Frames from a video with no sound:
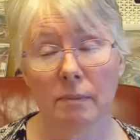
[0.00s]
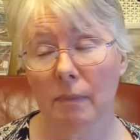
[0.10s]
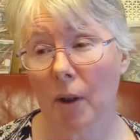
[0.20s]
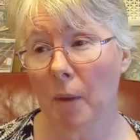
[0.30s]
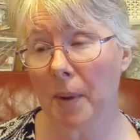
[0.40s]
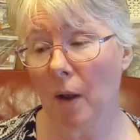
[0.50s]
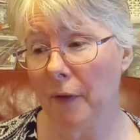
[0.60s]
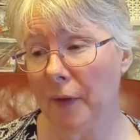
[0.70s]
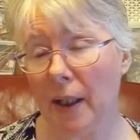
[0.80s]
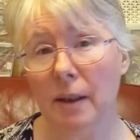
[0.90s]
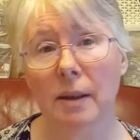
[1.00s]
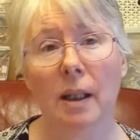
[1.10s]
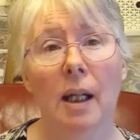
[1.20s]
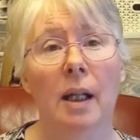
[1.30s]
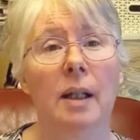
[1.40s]
cup of coffee,
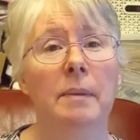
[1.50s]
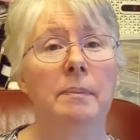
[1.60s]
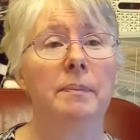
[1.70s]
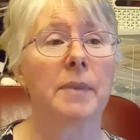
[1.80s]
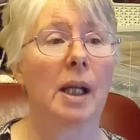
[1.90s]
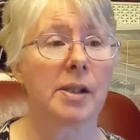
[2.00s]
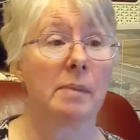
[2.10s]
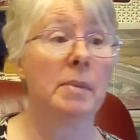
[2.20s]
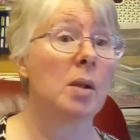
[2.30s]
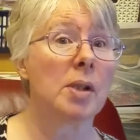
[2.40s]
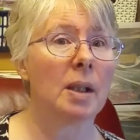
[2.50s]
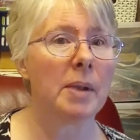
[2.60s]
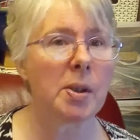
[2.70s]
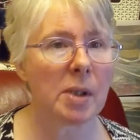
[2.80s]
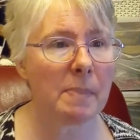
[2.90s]
some muesli,
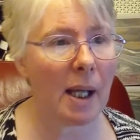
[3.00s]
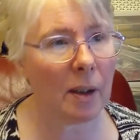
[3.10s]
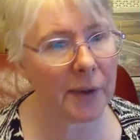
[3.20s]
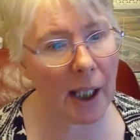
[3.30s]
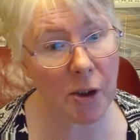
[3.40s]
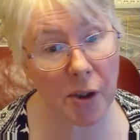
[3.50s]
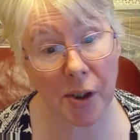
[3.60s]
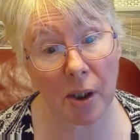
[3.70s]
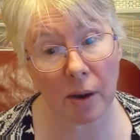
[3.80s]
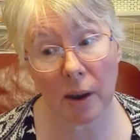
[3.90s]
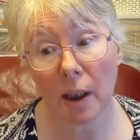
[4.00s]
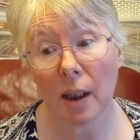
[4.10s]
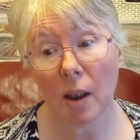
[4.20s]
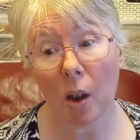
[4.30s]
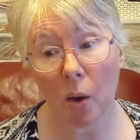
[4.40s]
which was my healthy extra, so
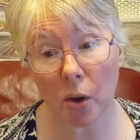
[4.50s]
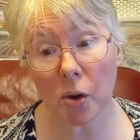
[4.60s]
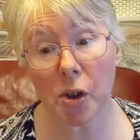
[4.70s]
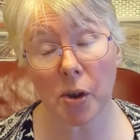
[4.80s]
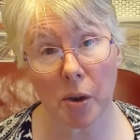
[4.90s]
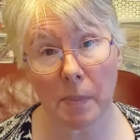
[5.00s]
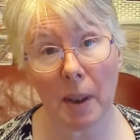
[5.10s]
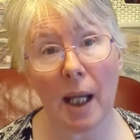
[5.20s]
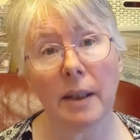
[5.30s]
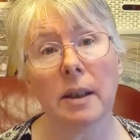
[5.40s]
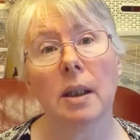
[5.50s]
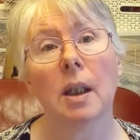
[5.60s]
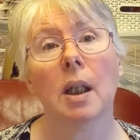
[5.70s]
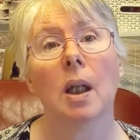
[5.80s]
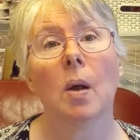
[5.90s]
all good, stuck to plan.
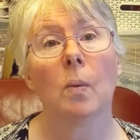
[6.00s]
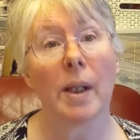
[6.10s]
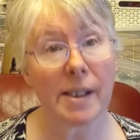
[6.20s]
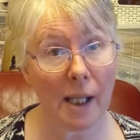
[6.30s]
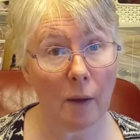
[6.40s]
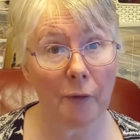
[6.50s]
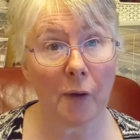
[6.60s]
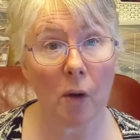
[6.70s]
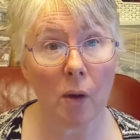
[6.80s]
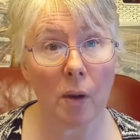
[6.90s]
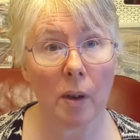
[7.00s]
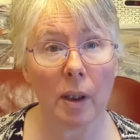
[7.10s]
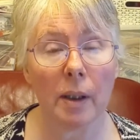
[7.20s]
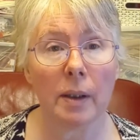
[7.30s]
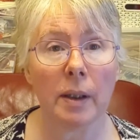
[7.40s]
Went out for,
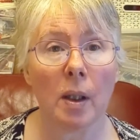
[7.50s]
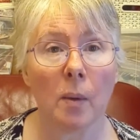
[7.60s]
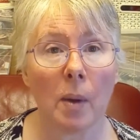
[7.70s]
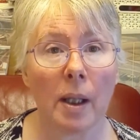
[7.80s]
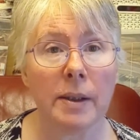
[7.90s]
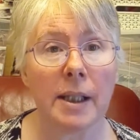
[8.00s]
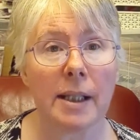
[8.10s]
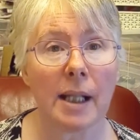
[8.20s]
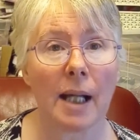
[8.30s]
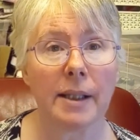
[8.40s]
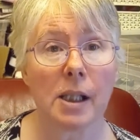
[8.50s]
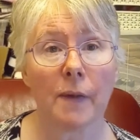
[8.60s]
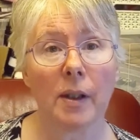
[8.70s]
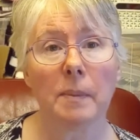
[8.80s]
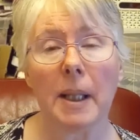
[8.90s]
and did Andy's
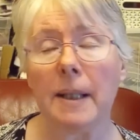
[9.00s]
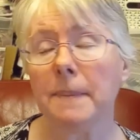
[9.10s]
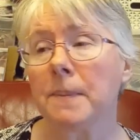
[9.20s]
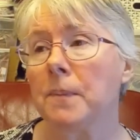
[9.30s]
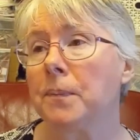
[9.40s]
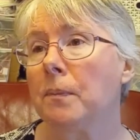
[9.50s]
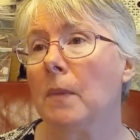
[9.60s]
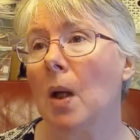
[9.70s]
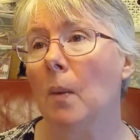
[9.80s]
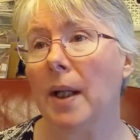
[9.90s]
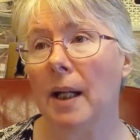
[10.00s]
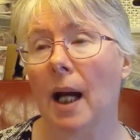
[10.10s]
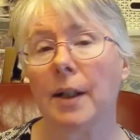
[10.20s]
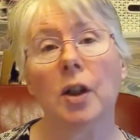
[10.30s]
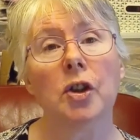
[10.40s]
filming, went and
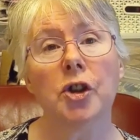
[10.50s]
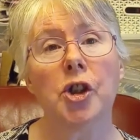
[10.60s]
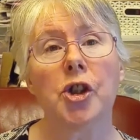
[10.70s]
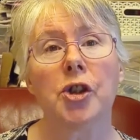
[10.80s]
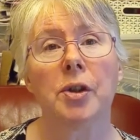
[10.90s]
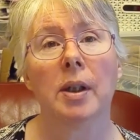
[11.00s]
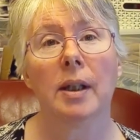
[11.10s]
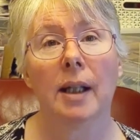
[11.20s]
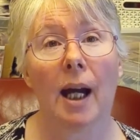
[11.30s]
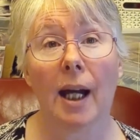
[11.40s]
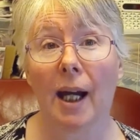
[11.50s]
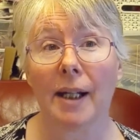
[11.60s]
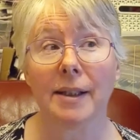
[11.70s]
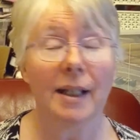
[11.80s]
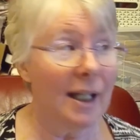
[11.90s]
had lunch. I
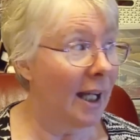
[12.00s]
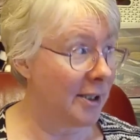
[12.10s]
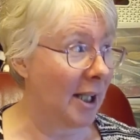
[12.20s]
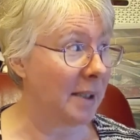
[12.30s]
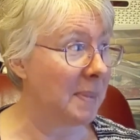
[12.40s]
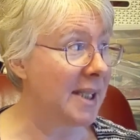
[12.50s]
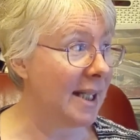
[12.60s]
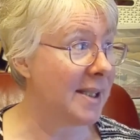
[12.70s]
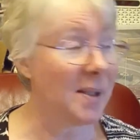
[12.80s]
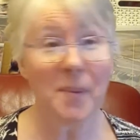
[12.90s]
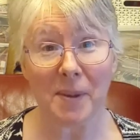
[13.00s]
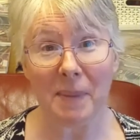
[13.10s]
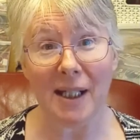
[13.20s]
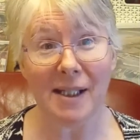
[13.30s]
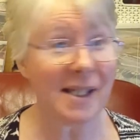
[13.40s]
had a jacket potato with
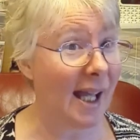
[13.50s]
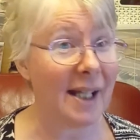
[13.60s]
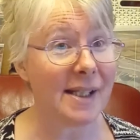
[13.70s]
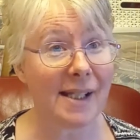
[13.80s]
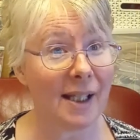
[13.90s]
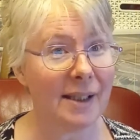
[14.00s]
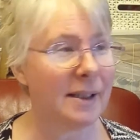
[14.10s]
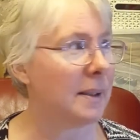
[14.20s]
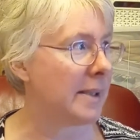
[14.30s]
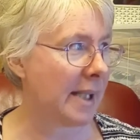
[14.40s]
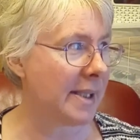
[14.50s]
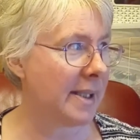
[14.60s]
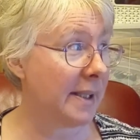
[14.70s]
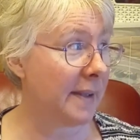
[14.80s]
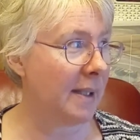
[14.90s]
beans and a salad,
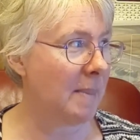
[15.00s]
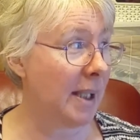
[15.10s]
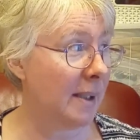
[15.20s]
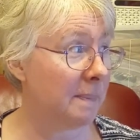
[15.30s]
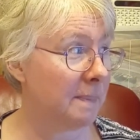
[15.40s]
sensing a theme here.